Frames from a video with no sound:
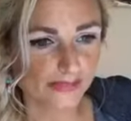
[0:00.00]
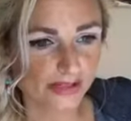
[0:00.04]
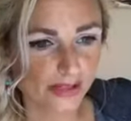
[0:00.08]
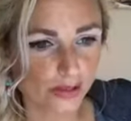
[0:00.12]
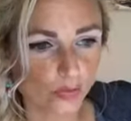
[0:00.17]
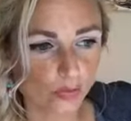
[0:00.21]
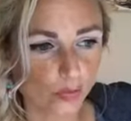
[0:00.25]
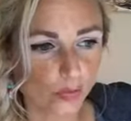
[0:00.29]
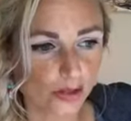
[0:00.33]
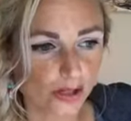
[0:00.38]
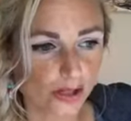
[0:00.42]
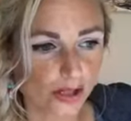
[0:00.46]

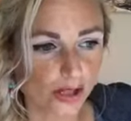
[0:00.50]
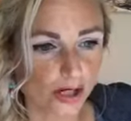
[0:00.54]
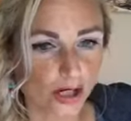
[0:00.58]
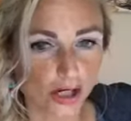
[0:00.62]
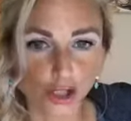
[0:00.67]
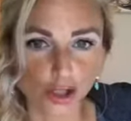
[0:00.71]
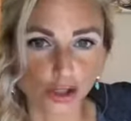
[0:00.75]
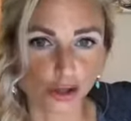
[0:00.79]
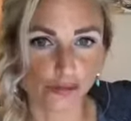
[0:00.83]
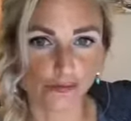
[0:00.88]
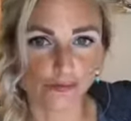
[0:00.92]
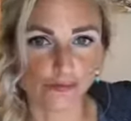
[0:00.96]
we're a
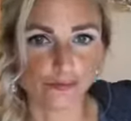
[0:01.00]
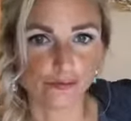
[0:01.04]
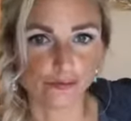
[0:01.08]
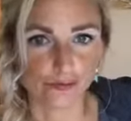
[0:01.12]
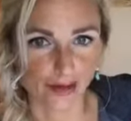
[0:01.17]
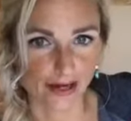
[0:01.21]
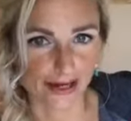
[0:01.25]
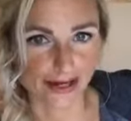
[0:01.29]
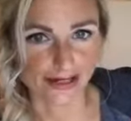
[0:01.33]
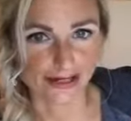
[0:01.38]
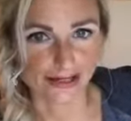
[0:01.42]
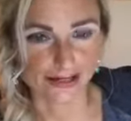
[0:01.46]
good
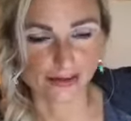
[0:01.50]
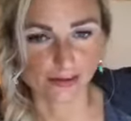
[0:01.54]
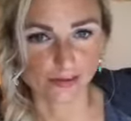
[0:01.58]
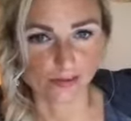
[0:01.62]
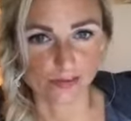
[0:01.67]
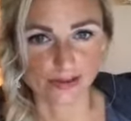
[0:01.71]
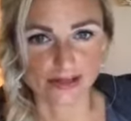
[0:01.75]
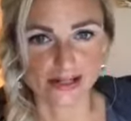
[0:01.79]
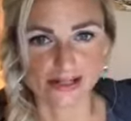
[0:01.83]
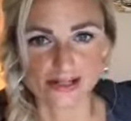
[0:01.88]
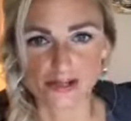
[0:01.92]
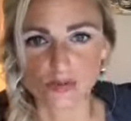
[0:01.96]
friend
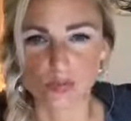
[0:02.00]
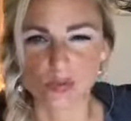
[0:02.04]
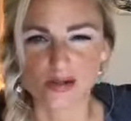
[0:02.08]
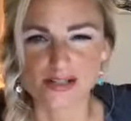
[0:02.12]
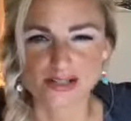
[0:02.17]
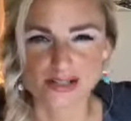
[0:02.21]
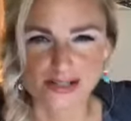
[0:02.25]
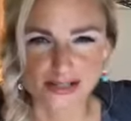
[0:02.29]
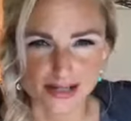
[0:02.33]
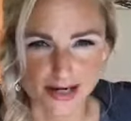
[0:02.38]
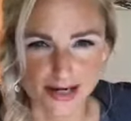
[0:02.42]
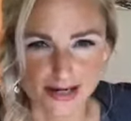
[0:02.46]
when it's one
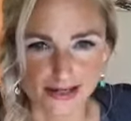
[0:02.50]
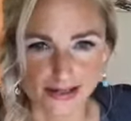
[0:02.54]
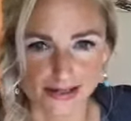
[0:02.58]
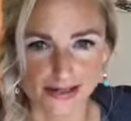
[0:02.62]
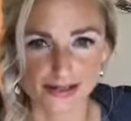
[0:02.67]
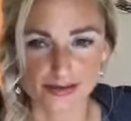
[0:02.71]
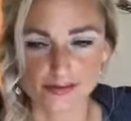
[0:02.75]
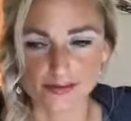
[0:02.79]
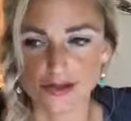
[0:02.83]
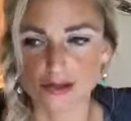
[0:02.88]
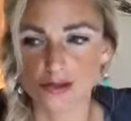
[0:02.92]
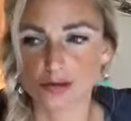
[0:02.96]

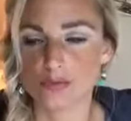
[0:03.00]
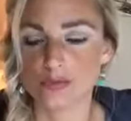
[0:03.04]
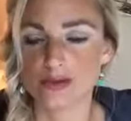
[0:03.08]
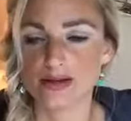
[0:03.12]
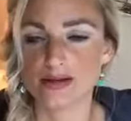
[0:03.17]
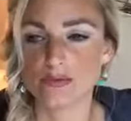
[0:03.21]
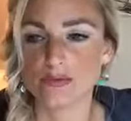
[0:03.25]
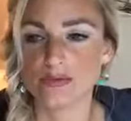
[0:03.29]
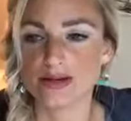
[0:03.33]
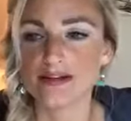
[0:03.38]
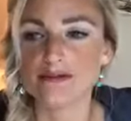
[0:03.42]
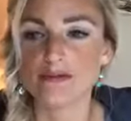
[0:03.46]
sided. You know, we,
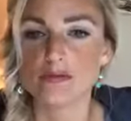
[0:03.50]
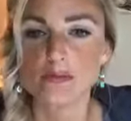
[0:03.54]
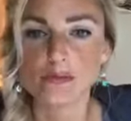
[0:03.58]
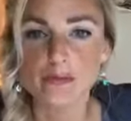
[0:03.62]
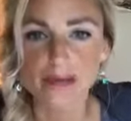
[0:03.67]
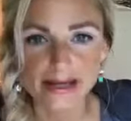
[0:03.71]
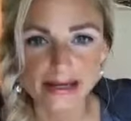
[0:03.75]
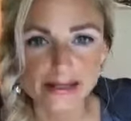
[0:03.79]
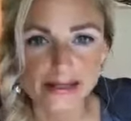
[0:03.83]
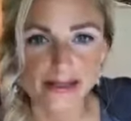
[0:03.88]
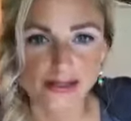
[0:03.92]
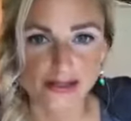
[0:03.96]
we have
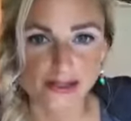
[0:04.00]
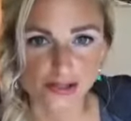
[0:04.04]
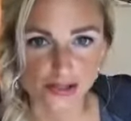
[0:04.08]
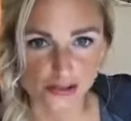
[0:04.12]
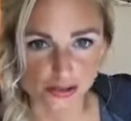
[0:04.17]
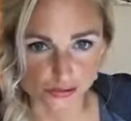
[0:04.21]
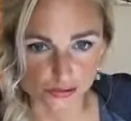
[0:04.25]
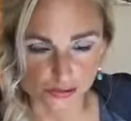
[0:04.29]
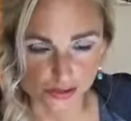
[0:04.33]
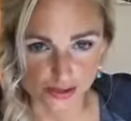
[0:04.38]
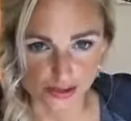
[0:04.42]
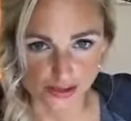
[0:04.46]
made
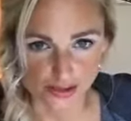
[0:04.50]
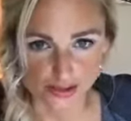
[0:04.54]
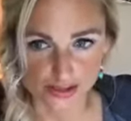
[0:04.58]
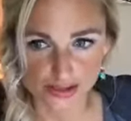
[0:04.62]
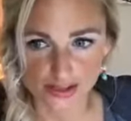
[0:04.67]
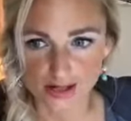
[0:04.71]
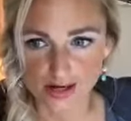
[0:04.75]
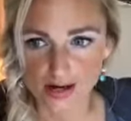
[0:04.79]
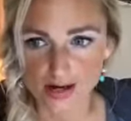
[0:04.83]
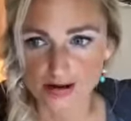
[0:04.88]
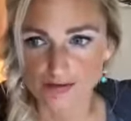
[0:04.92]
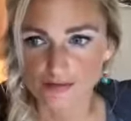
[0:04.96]
excuses
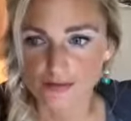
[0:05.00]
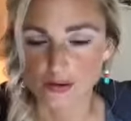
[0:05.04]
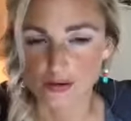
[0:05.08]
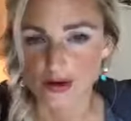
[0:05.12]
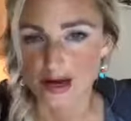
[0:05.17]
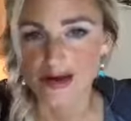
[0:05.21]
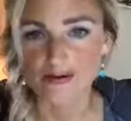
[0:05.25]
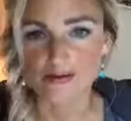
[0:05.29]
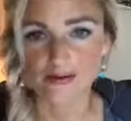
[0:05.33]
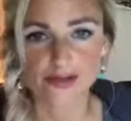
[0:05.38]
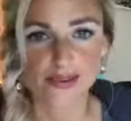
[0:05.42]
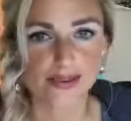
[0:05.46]
for
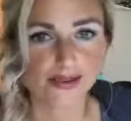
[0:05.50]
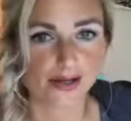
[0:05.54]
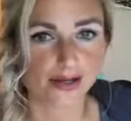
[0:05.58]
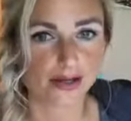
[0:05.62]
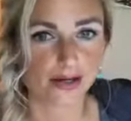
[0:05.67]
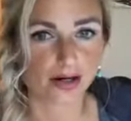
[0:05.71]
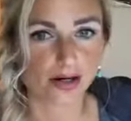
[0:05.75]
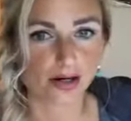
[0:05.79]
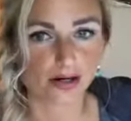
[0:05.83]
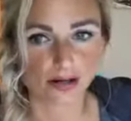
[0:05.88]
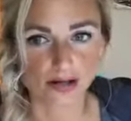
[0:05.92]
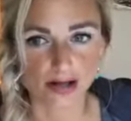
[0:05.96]
everything in
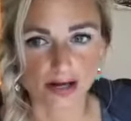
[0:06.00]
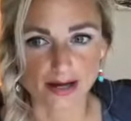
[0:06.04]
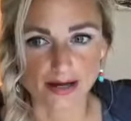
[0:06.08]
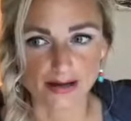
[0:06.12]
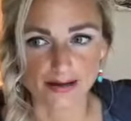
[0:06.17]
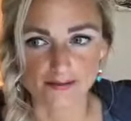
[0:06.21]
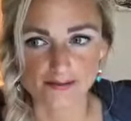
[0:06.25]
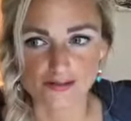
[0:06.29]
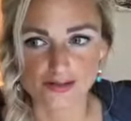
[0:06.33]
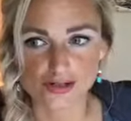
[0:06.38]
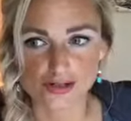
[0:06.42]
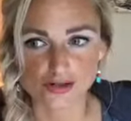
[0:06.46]
our
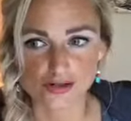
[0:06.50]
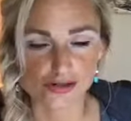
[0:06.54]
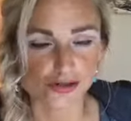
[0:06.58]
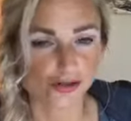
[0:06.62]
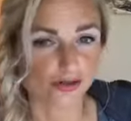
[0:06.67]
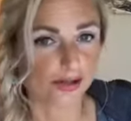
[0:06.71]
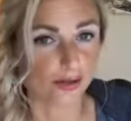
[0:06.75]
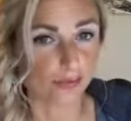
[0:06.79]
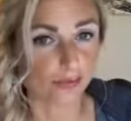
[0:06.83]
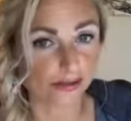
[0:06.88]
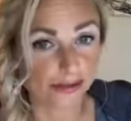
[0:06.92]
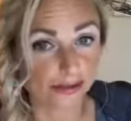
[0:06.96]
lives so
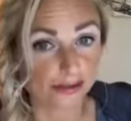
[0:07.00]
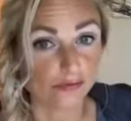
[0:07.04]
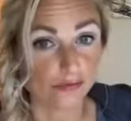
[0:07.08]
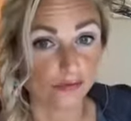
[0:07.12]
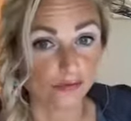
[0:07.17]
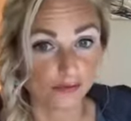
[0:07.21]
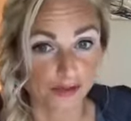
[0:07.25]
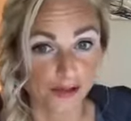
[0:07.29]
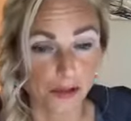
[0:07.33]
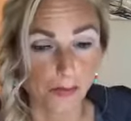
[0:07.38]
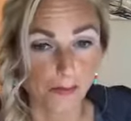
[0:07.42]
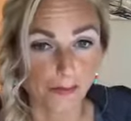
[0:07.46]
that we can
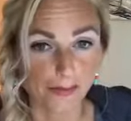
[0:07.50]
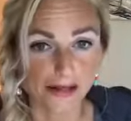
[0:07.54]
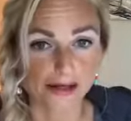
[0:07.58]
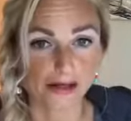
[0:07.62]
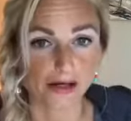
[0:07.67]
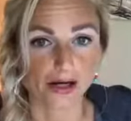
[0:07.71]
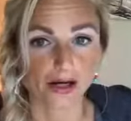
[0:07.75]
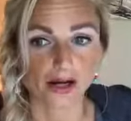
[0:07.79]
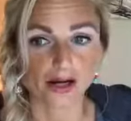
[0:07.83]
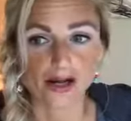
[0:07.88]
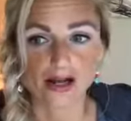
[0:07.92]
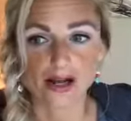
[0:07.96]
feel
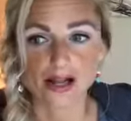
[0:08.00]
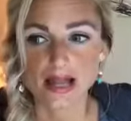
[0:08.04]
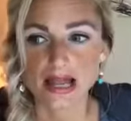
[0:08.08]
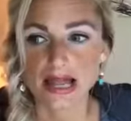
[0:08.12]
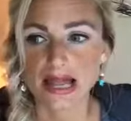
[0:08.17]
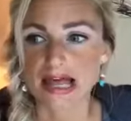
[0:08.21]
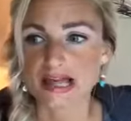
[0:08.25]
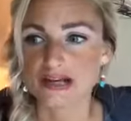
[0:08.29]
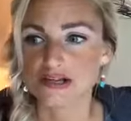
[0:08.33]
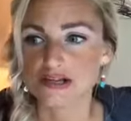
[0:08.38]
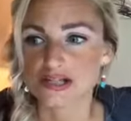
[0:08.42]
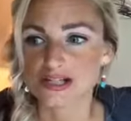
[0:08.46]
better.
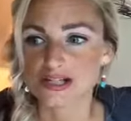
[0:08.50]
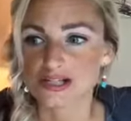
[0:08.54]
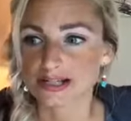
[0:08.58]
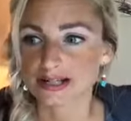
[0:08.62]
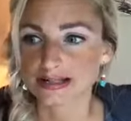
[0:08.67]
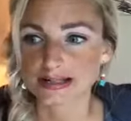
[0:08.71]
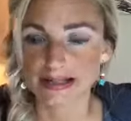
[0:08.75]
And just like